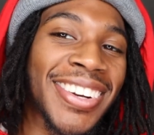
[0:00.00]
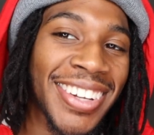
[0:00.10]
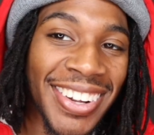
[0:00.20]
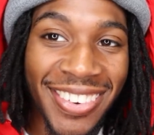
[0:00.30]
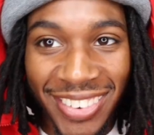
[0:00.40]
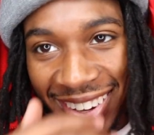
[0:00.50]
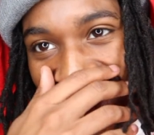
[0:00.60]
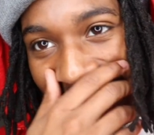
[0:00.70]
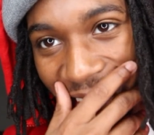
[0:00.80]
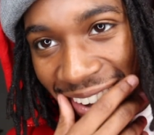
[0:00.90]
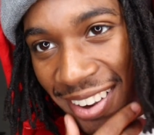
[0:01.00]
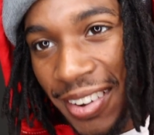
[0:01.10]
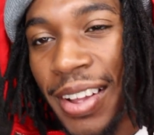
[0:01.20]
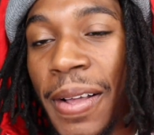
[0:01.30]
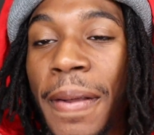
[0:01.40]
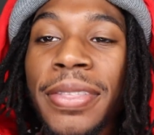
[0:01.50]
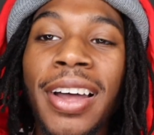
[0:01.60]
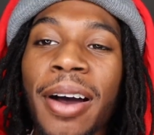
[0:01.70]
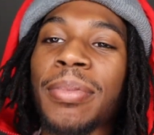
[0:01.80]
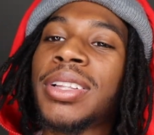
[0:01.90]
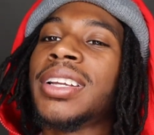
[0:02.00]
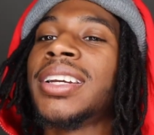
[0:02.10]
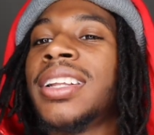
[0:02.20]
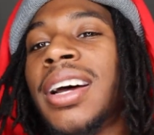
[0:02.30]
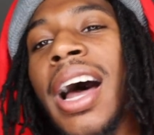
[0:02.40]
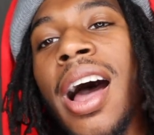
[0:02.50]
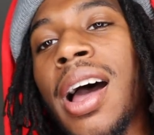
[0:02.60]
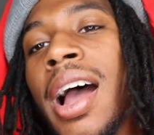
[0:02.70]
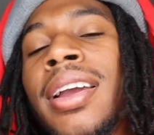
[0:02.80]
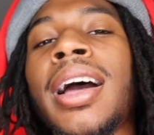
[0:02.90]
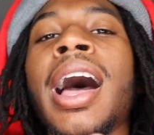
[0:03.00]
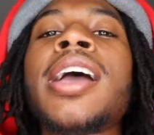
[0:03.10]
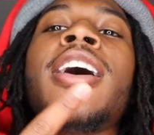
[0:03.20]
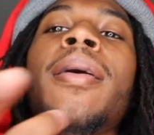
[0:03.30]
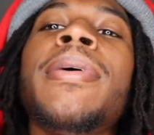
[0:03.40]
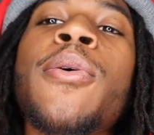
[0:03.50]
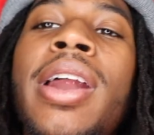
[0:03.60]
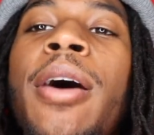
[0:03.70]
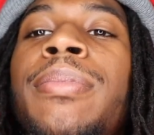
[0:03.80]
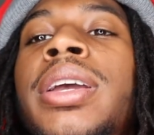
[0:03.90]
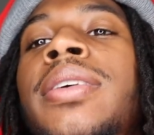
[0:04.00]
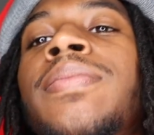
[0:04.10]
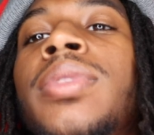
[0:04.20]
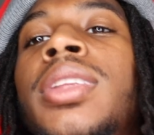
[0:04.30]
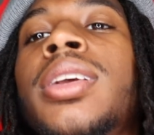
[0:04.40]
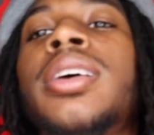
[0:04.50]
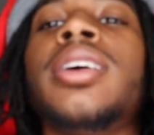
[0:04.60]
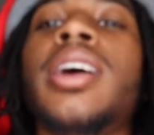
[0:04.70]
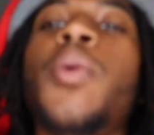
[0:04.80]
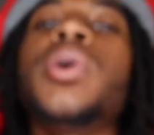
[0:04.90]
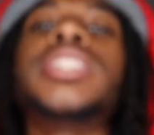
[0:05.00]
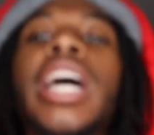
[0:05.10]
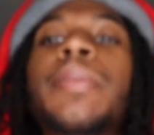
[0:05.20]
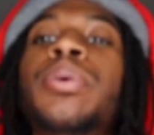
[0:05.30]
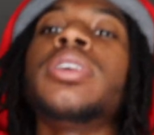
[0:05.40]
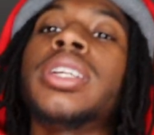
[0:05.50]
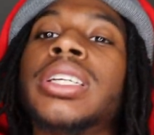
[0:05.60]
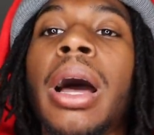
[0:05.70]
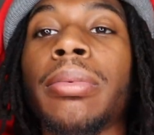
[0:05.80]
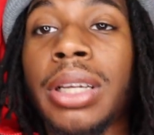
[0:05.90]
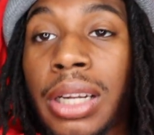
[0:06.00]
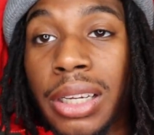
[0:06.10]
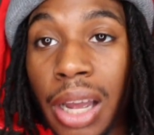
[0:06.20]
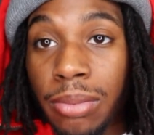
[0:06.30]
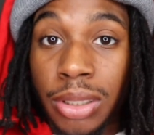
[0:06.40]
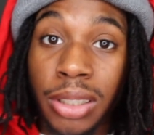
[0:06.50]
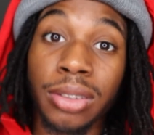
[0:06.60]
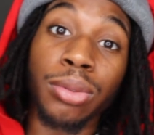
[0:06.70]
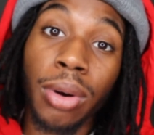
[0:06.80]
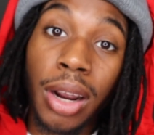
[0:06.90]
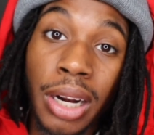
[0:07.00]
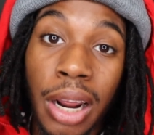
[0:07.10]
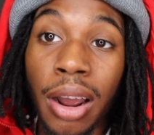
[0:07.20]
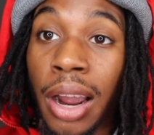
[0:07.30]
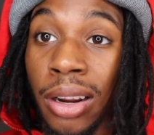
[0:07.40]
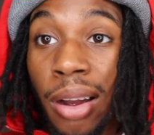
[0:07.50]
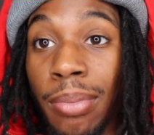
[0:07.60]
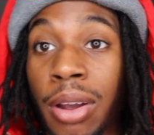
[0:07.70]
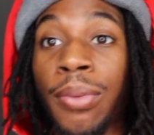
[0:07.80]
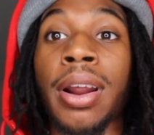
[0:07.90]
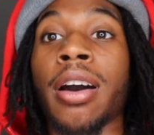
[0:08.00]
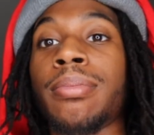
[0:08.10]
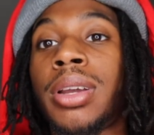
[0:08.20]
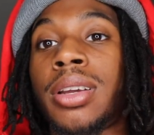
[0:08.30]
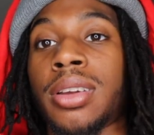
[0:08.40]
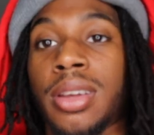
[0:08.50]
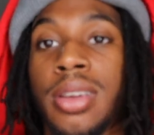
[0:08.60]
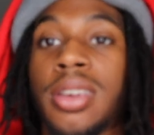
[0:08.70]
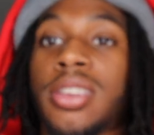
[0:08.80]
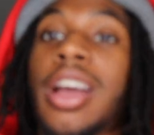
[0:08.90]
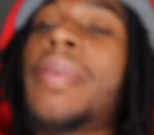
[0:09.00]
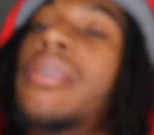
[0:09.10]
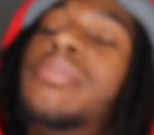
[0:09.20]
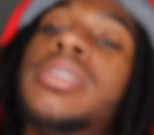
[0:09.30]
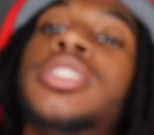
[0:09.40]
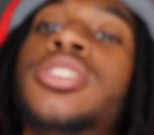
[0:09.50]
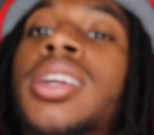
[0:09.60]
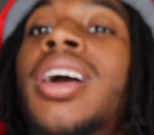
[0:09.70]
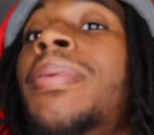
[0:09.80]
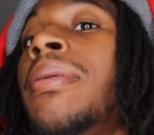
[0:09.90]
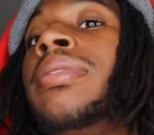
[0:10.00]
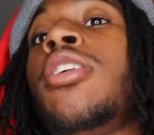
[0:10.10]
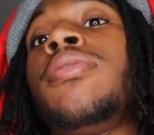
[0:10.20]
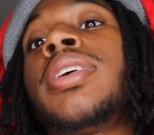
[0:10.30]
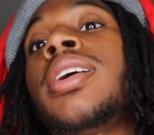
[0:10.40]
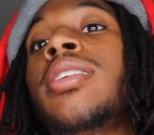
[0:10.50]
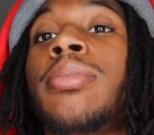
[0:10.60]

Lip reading: Yeah, don't care. Nah, but look. How y'all been without me? I want y'all to put in the comment section right now how y'all been without me. Y'all probably been straight. Y'all probably don't even care.